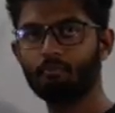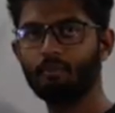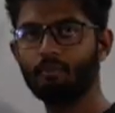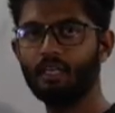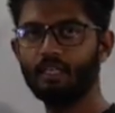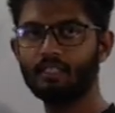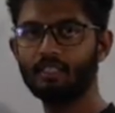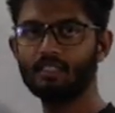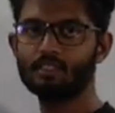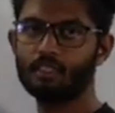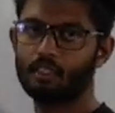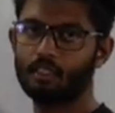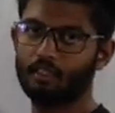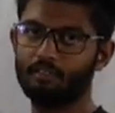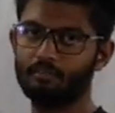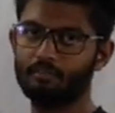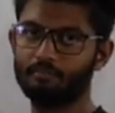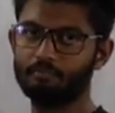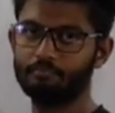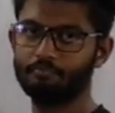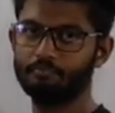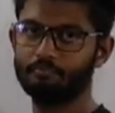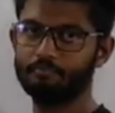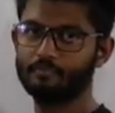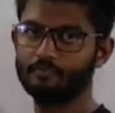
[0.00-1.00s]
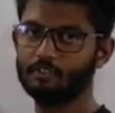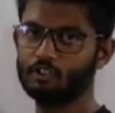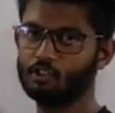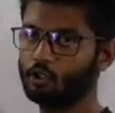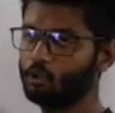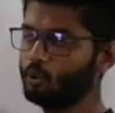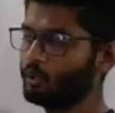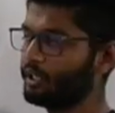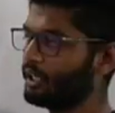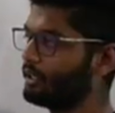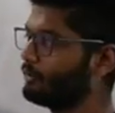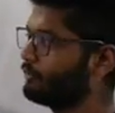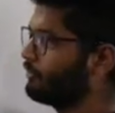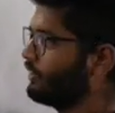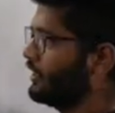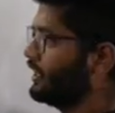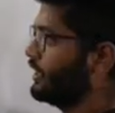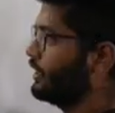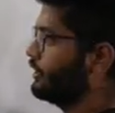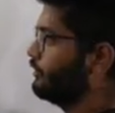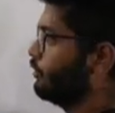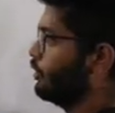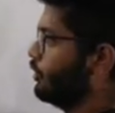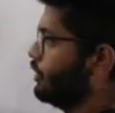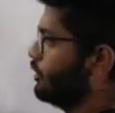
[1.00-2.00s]
by each other. So you can
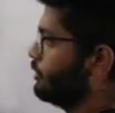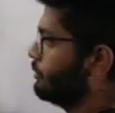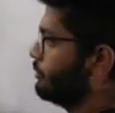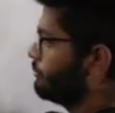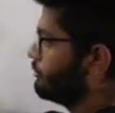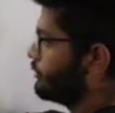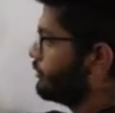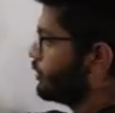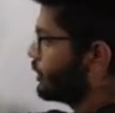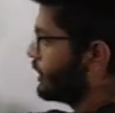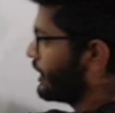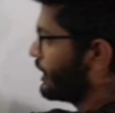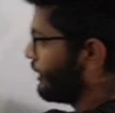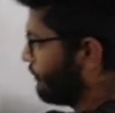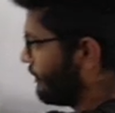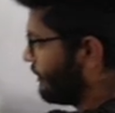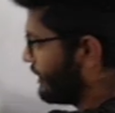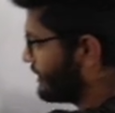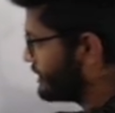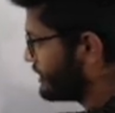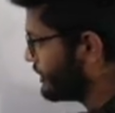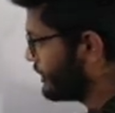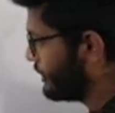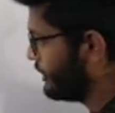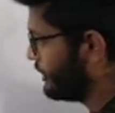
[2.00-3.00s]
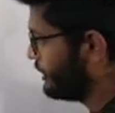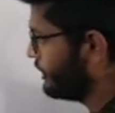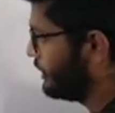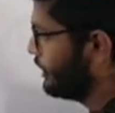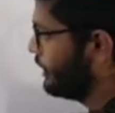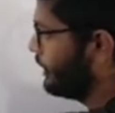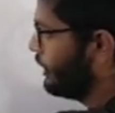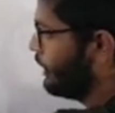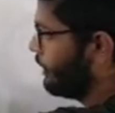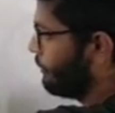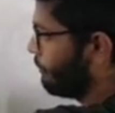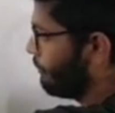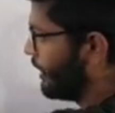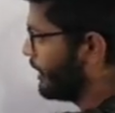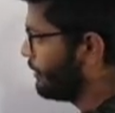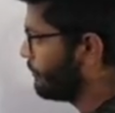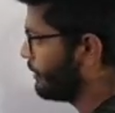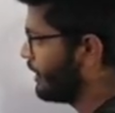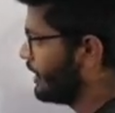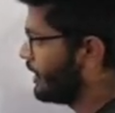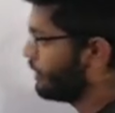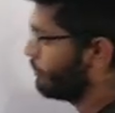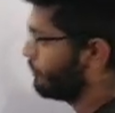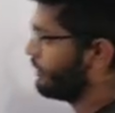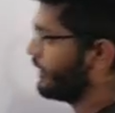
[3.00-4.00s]
find the volume or the capacity by
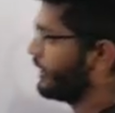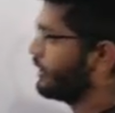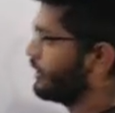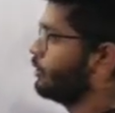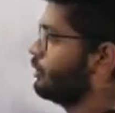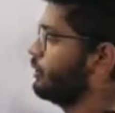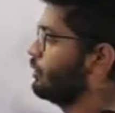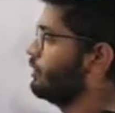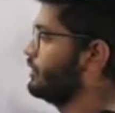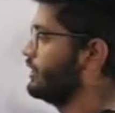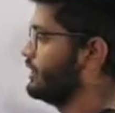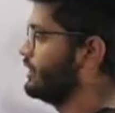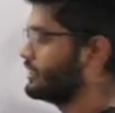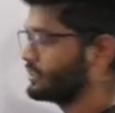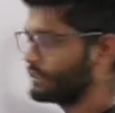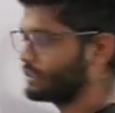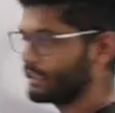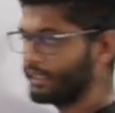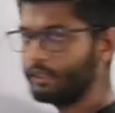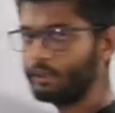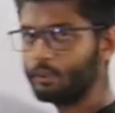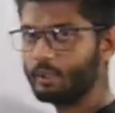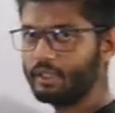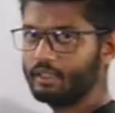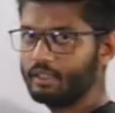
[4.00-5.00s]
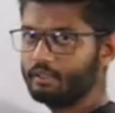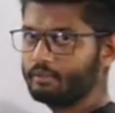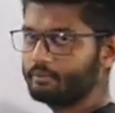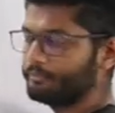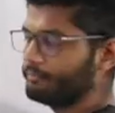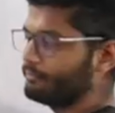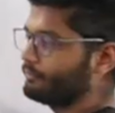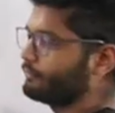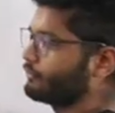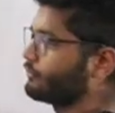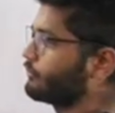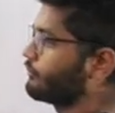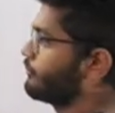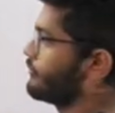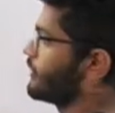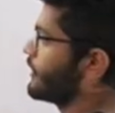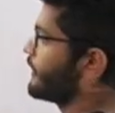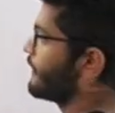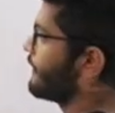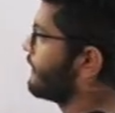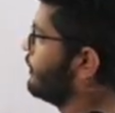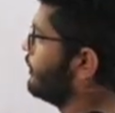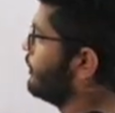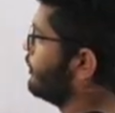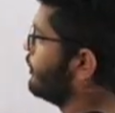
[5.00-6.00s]
multiplying all these three together.
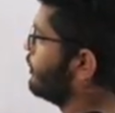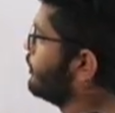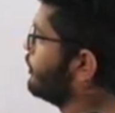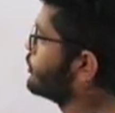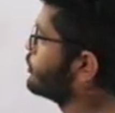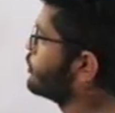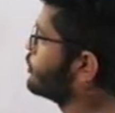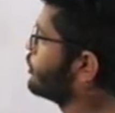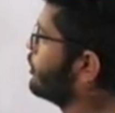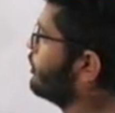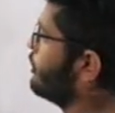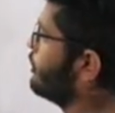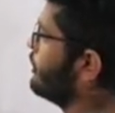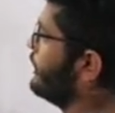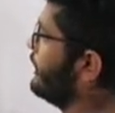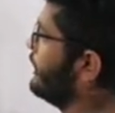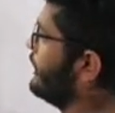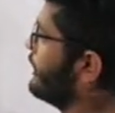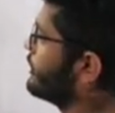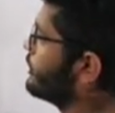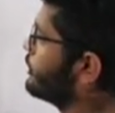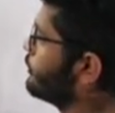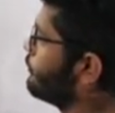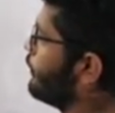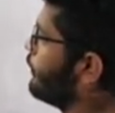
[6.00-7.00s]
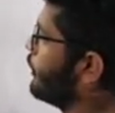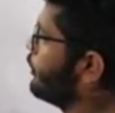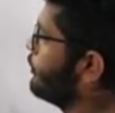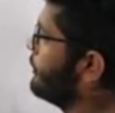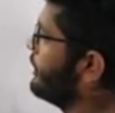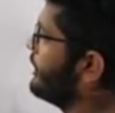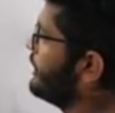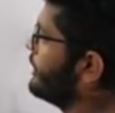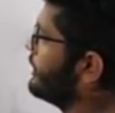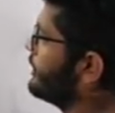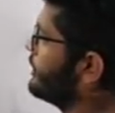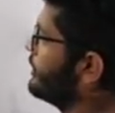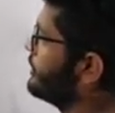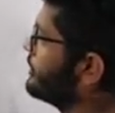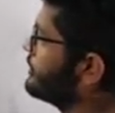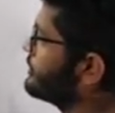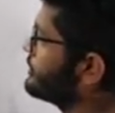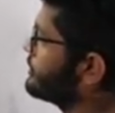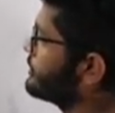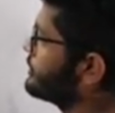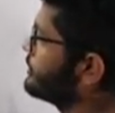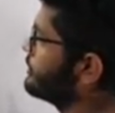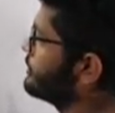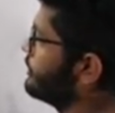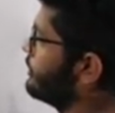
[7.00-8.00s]
So length 5
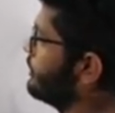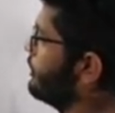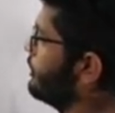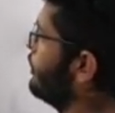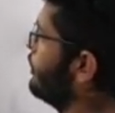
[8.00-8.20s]
meters,